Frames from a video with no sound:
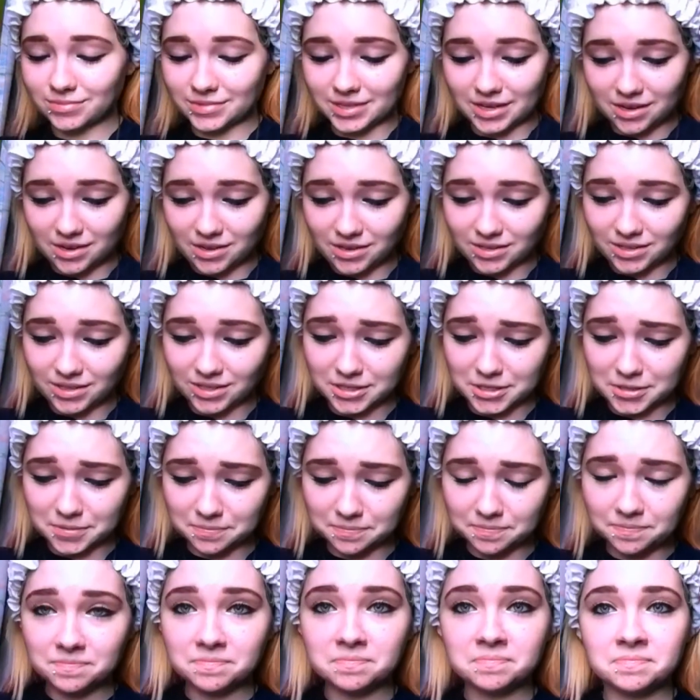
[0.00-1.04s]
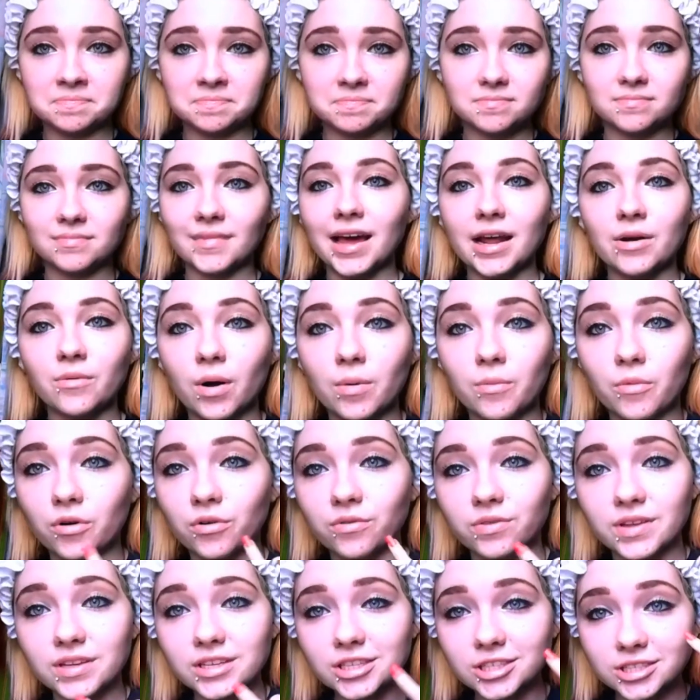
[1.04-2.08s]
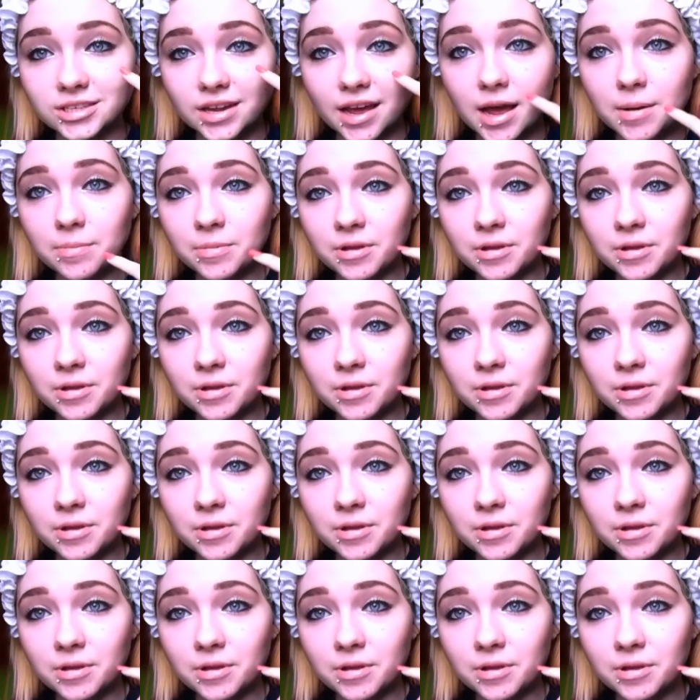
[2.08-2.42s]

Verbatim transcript: because I don't want more of this to